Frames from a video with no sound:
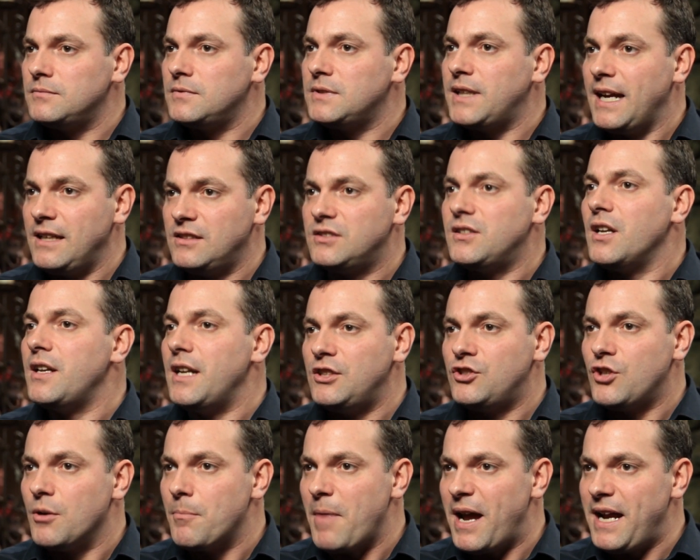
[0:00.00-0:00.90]
Kingston
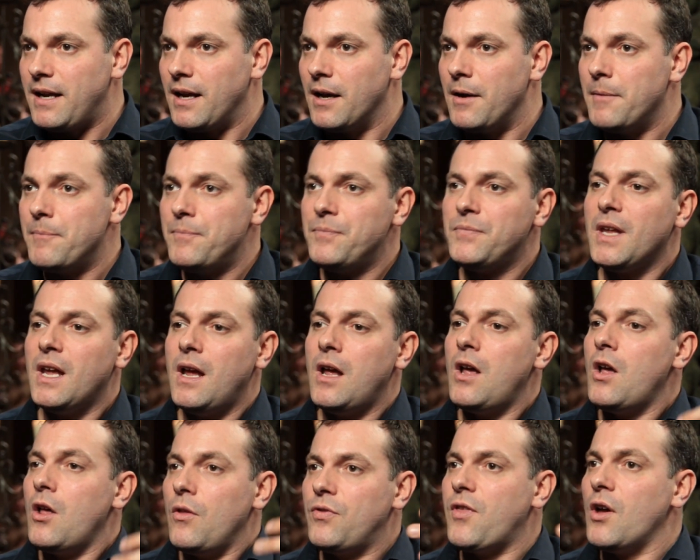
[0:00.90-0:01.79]
in Jamaica,
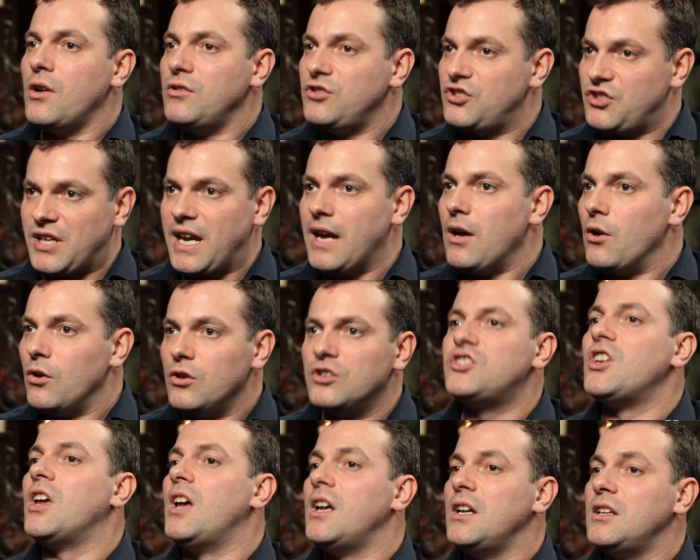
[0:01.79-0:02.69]
those
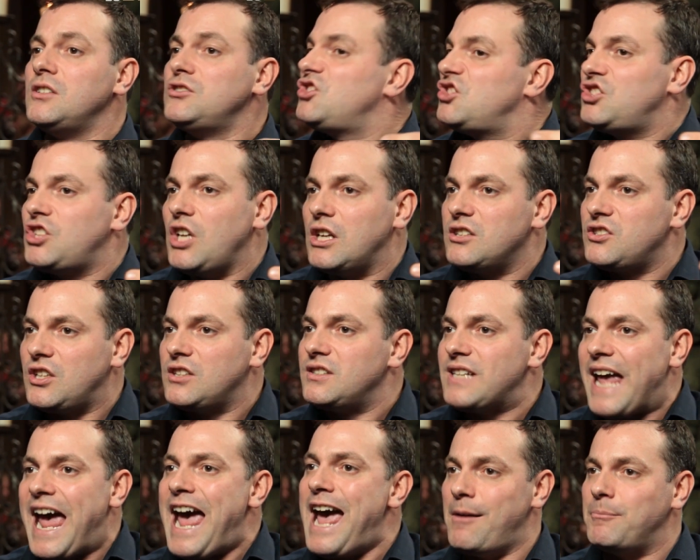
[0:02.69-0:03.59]
skills are just
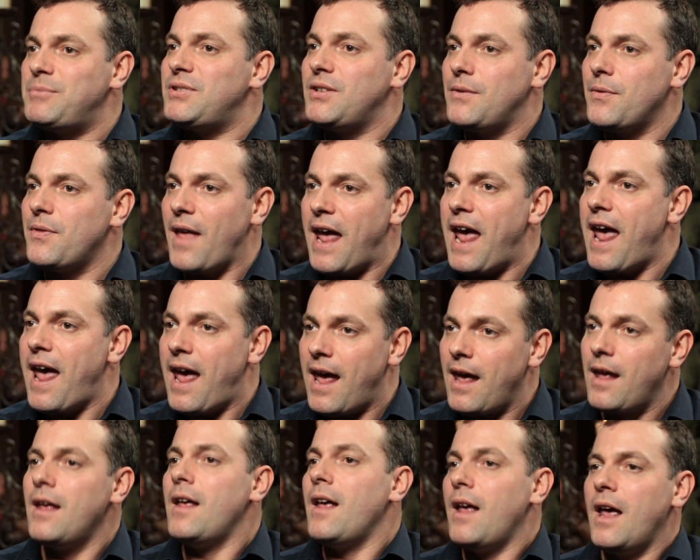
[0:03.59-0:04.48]
as apt
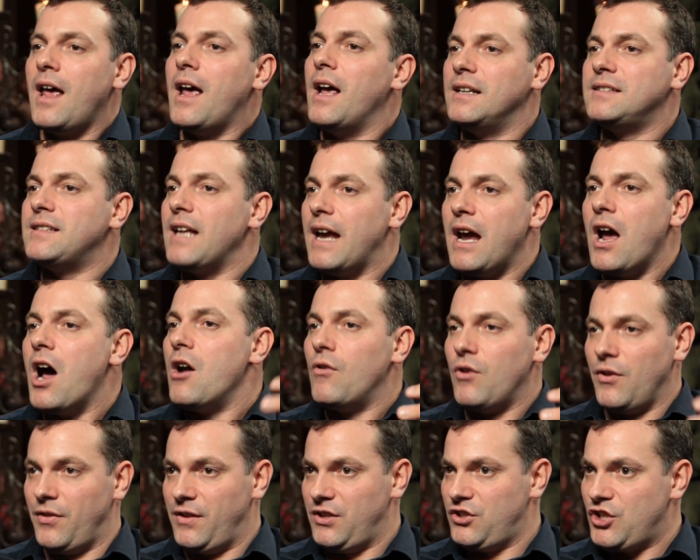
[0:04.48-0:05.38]
there as they
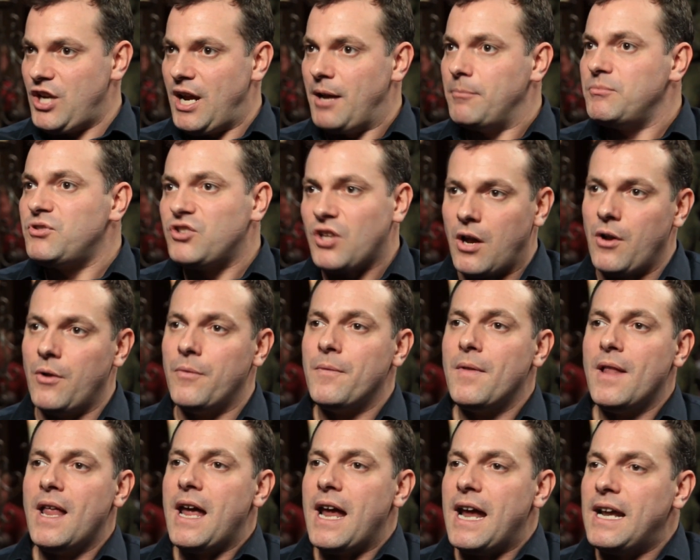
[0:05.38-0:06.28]
are on the ship. So
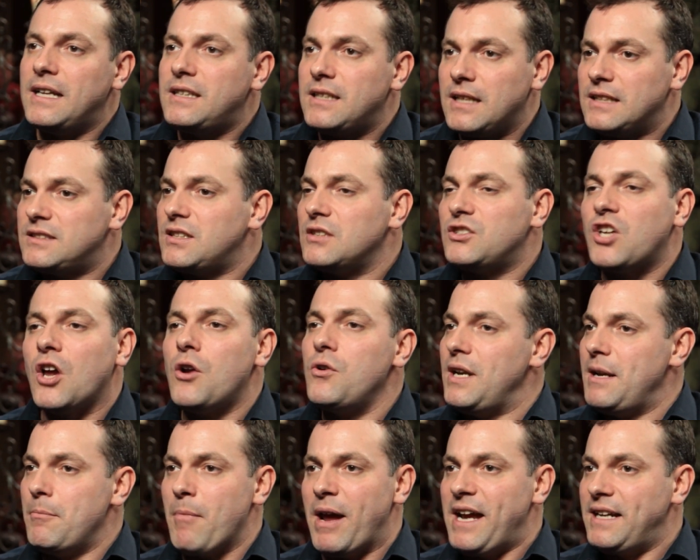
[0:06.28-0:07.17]
it
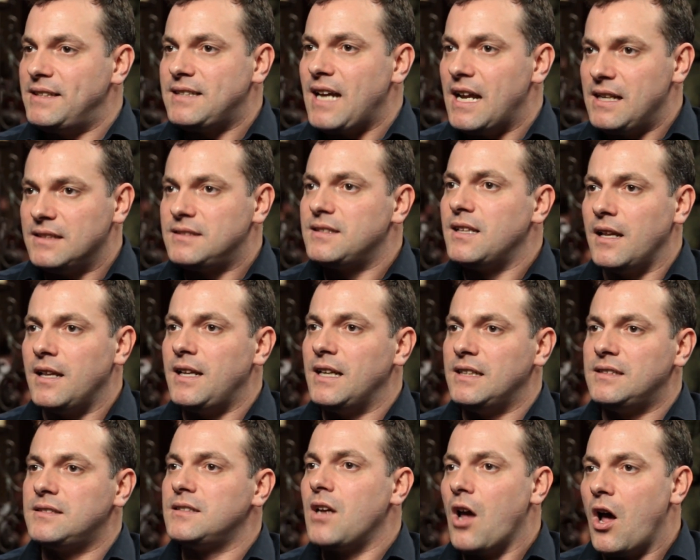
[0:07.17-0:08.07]
totally makes sense that
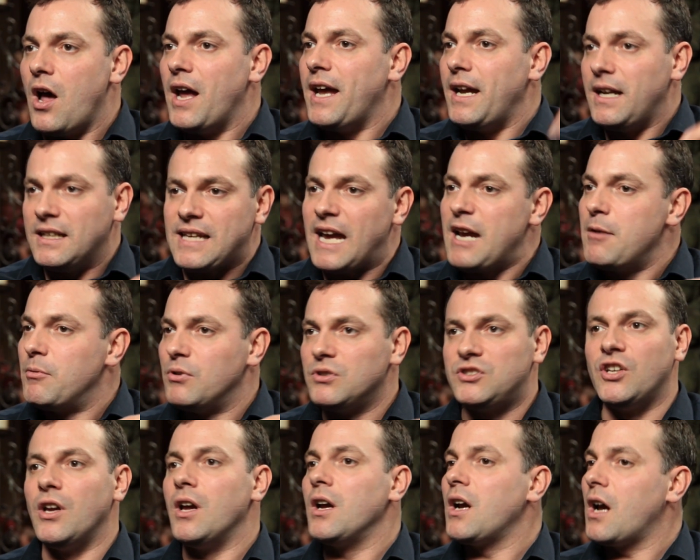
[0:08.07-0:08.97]
this guy is able
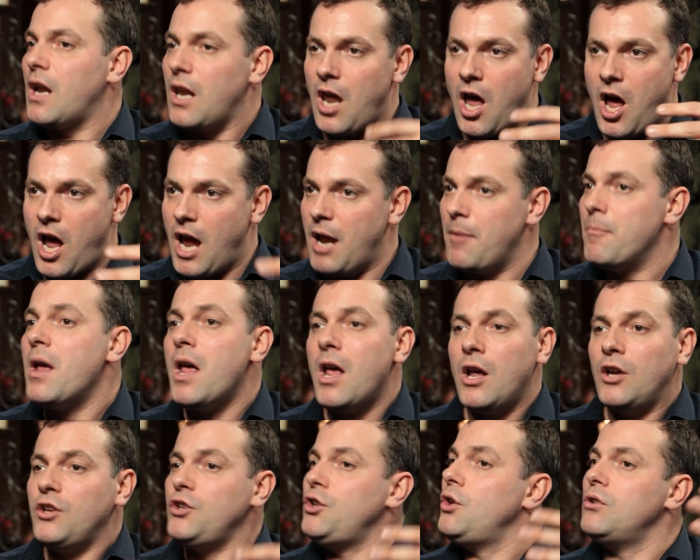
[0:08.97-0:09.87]
to climb,
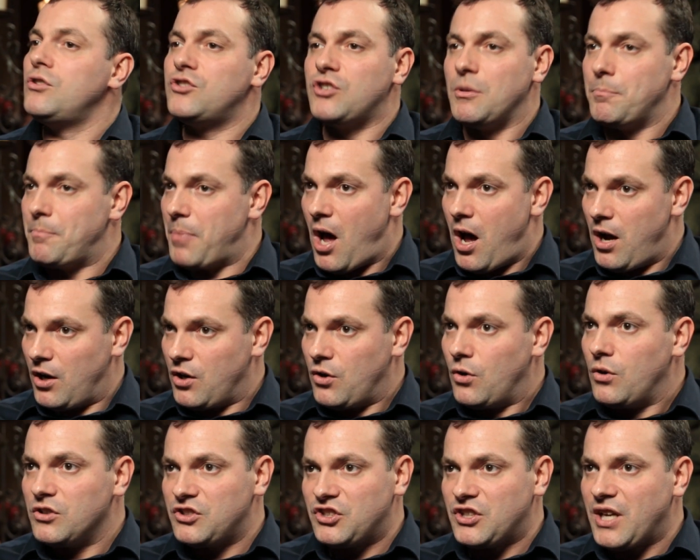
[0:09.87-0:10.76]
use some
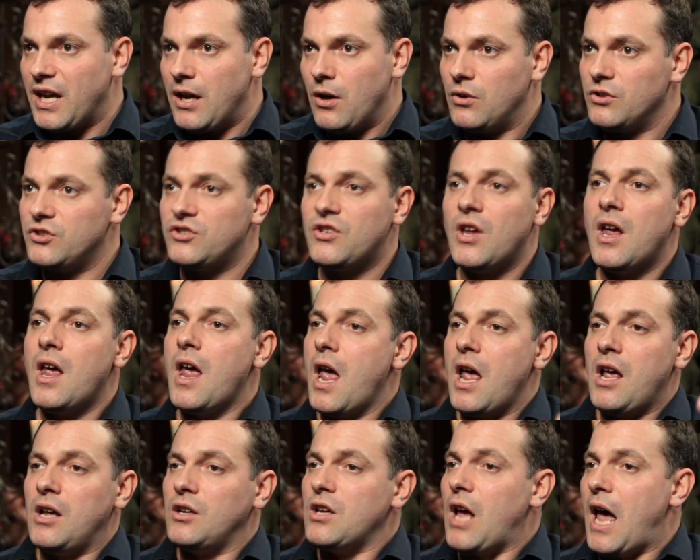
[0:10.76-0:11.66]
parkour skills,
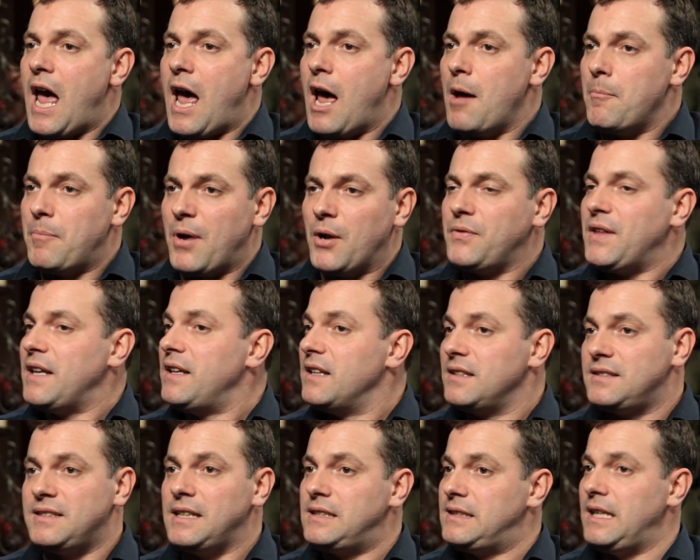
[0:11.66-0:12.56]
both in
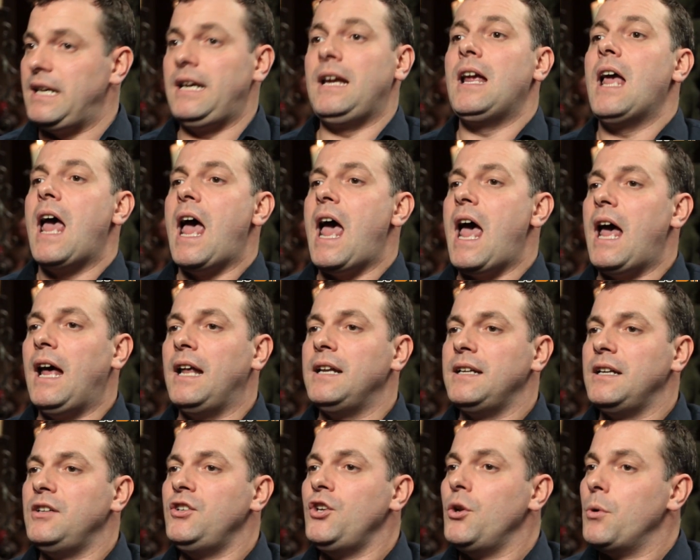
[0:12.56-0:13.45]
the city
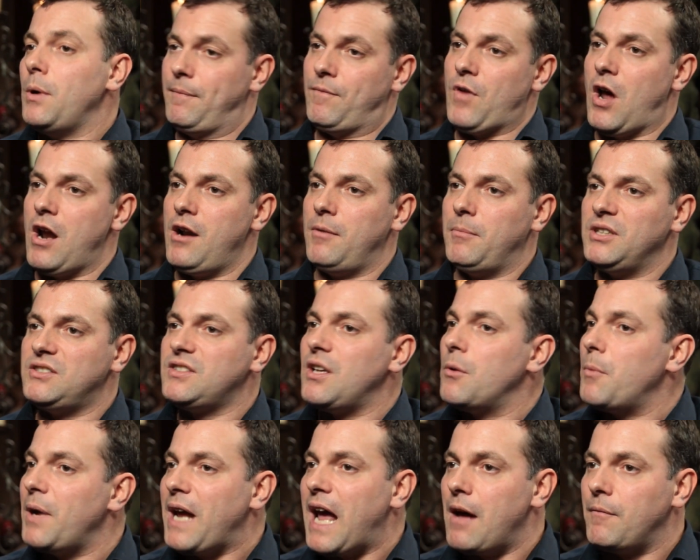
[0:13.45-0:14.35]
and in new environments
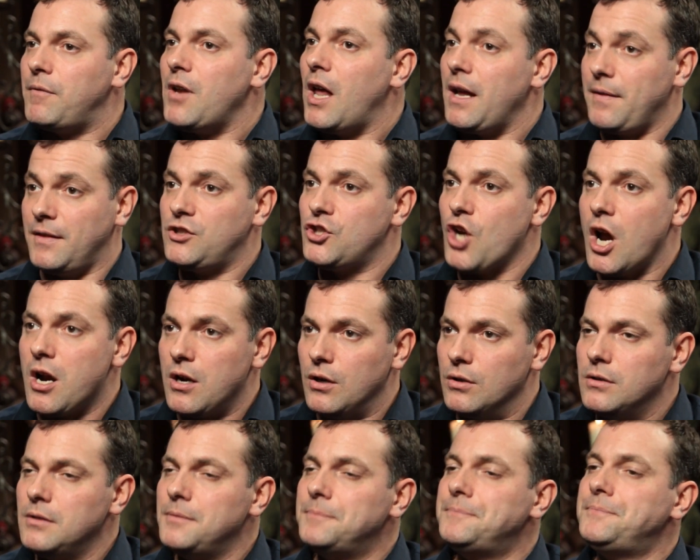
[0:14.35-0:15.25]
that we have like the
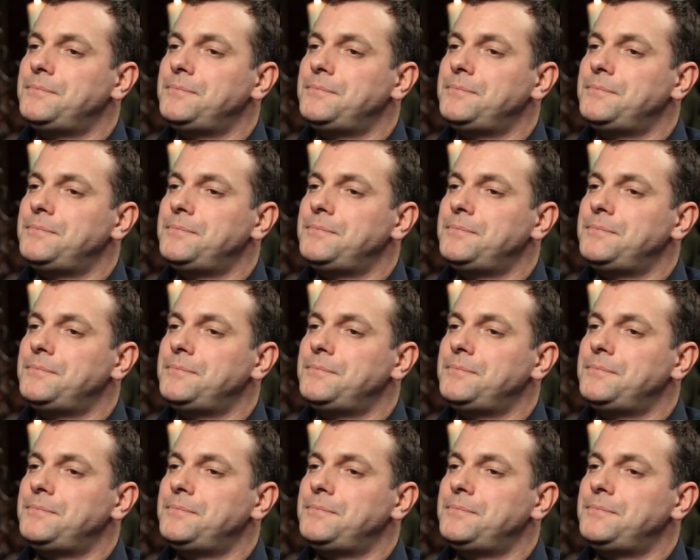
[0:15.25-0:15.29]
jungle.